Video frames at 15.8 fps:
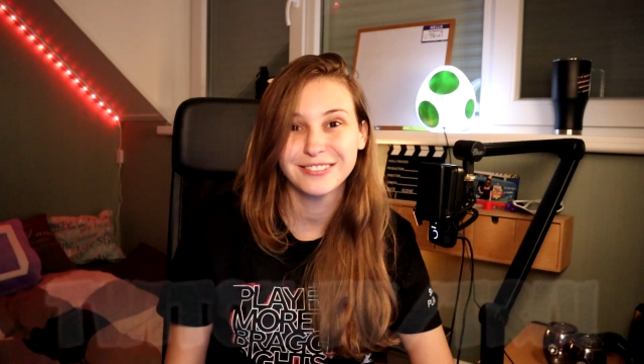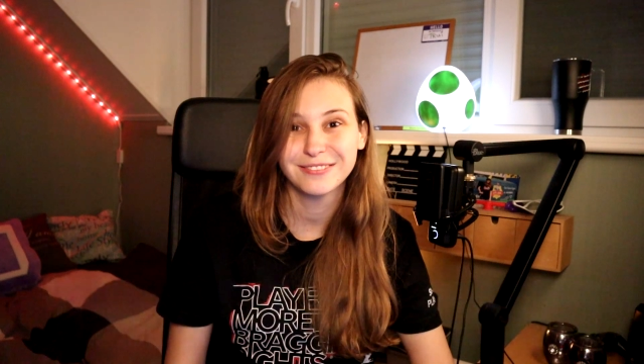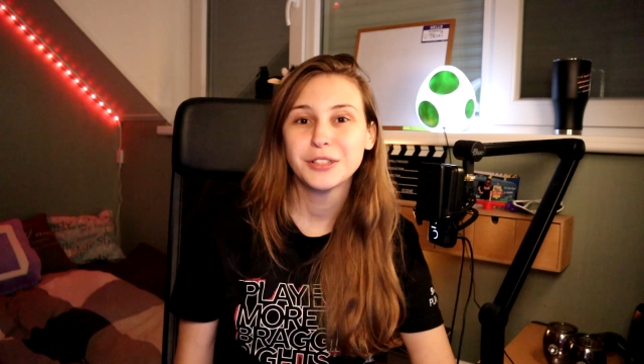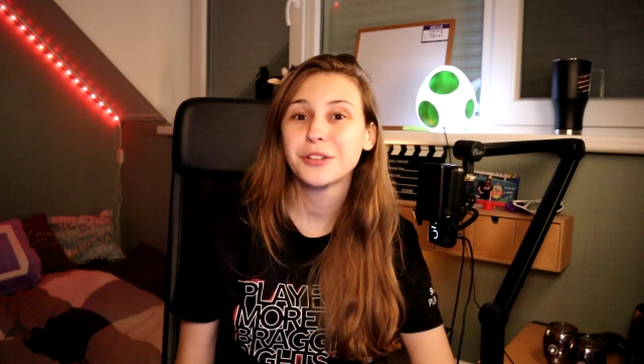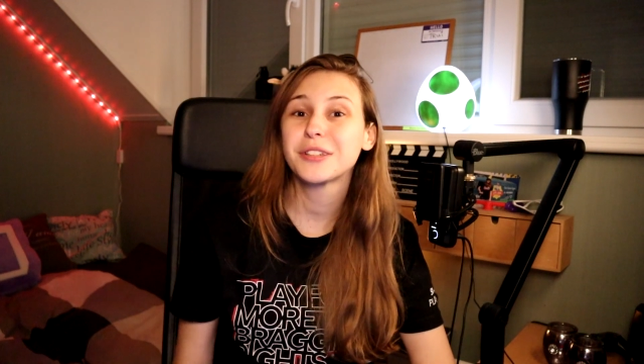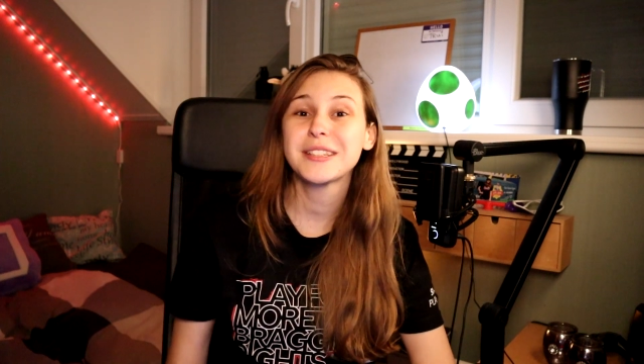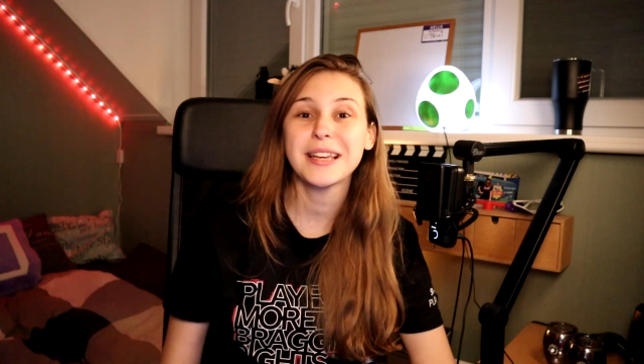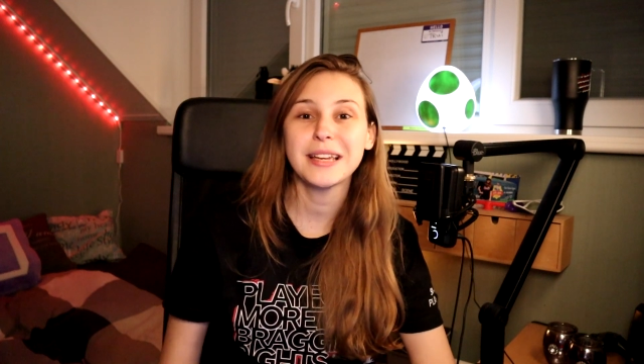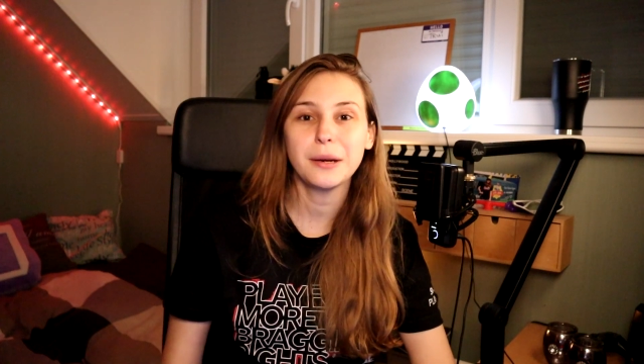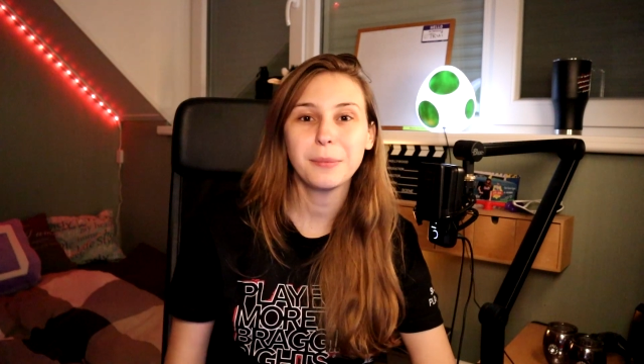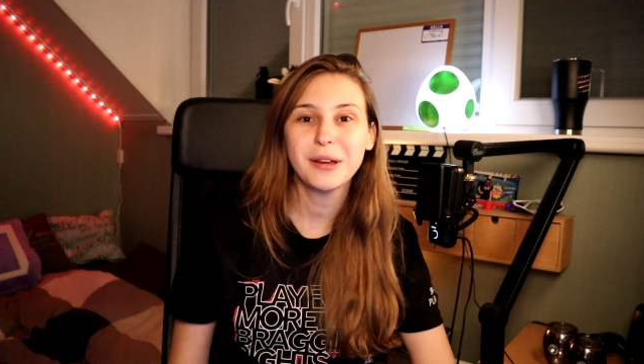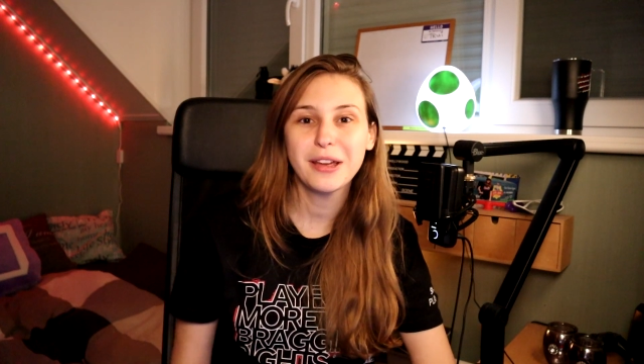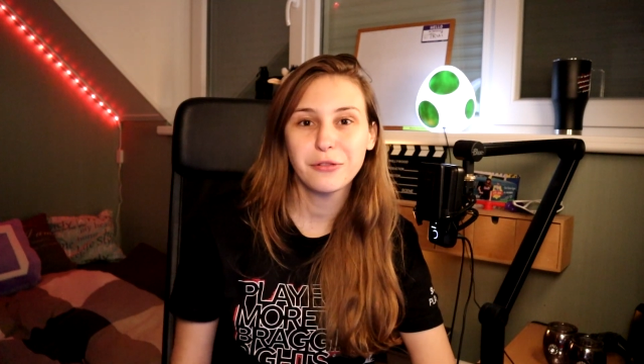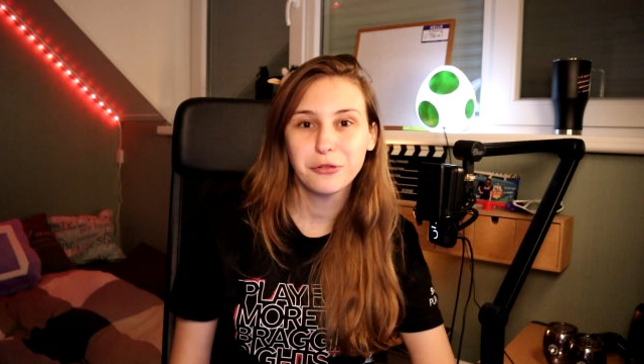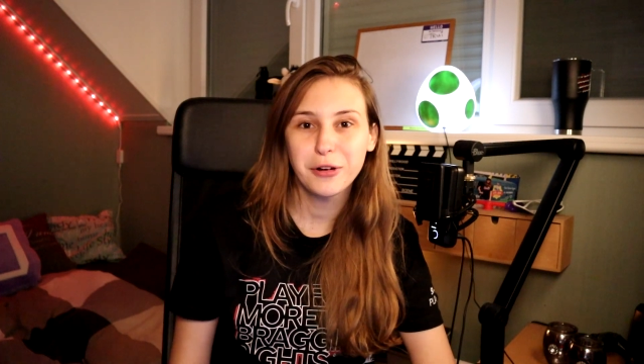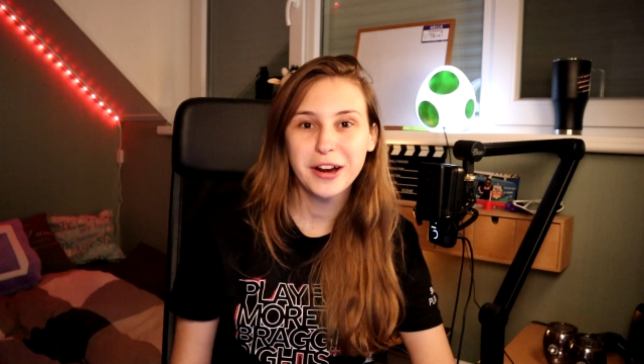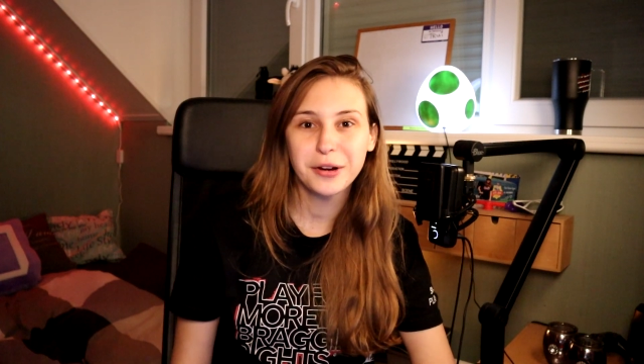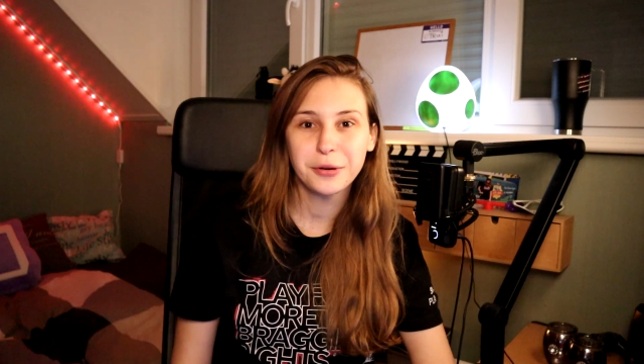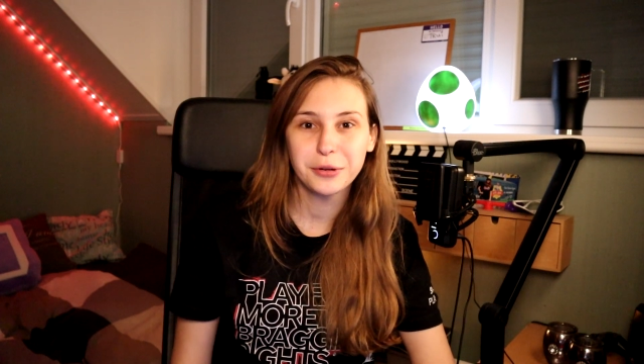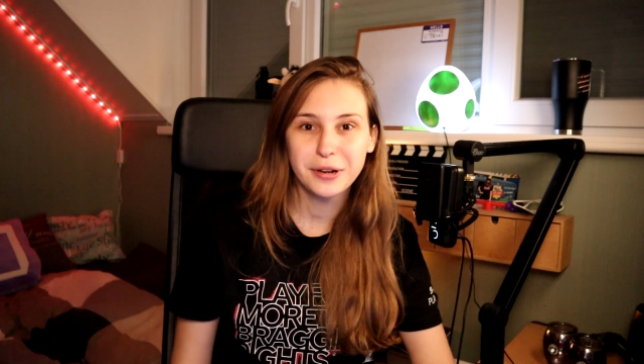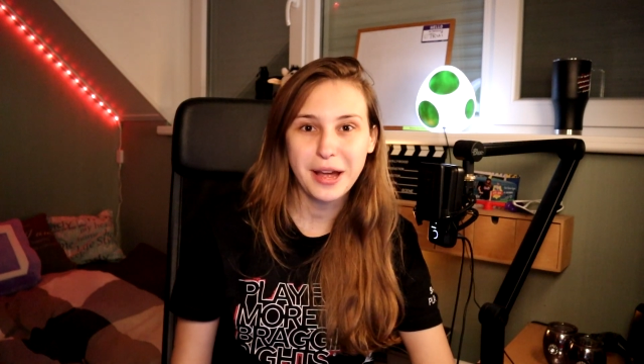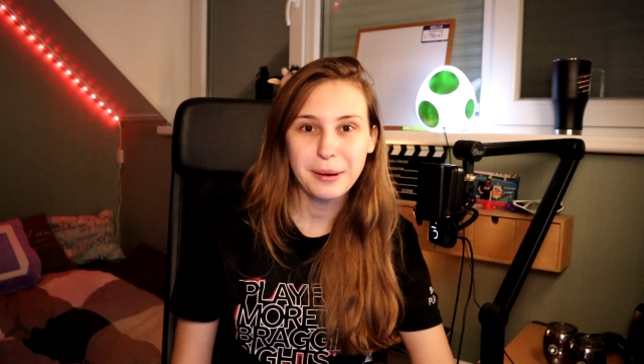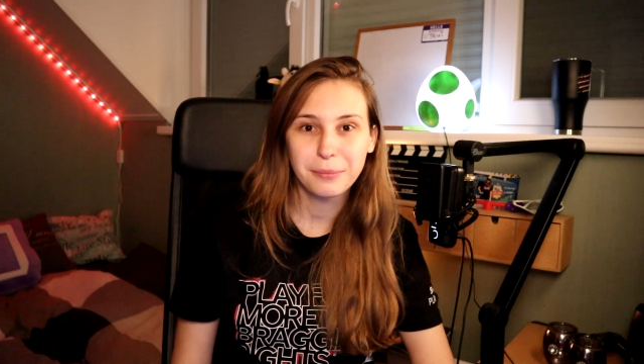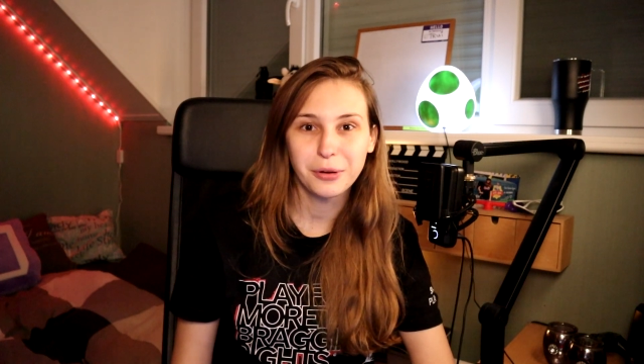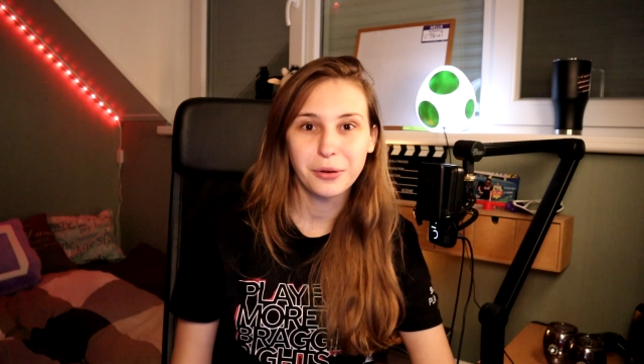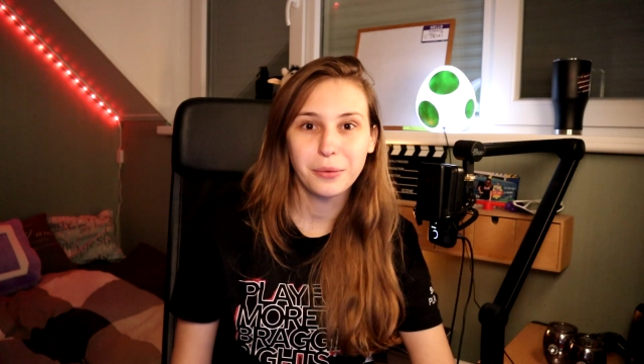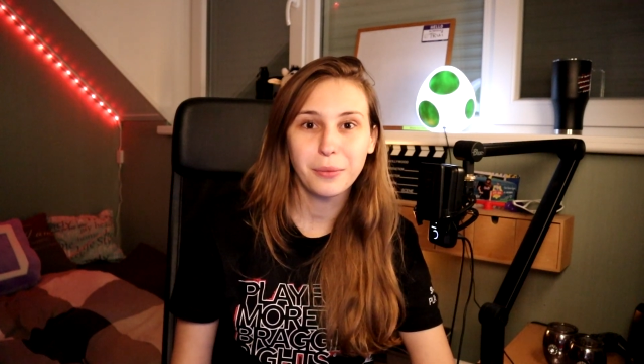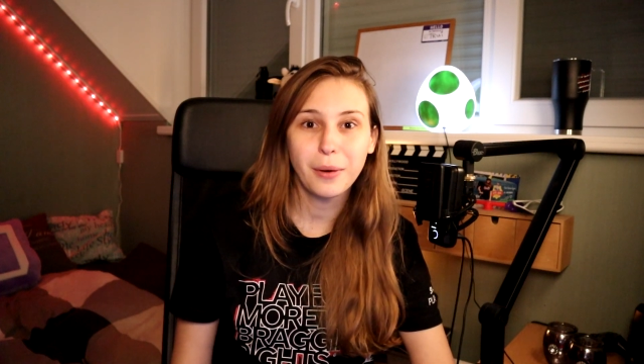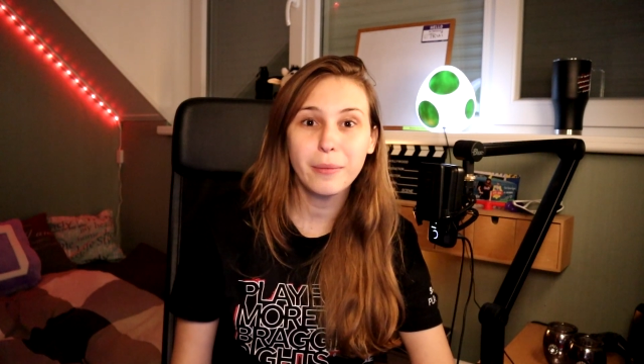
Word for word: So to set up a giveaway on Nightbot,